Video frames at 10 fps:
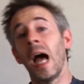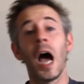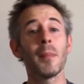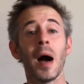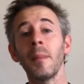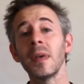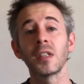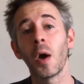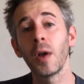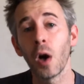Her mum is
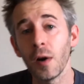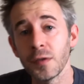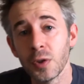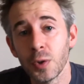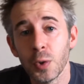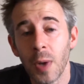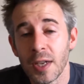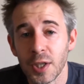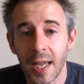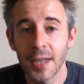going off to do
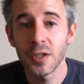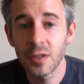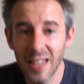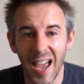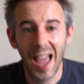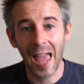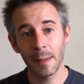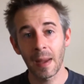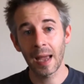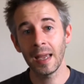education, get her
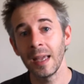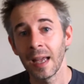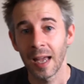MA.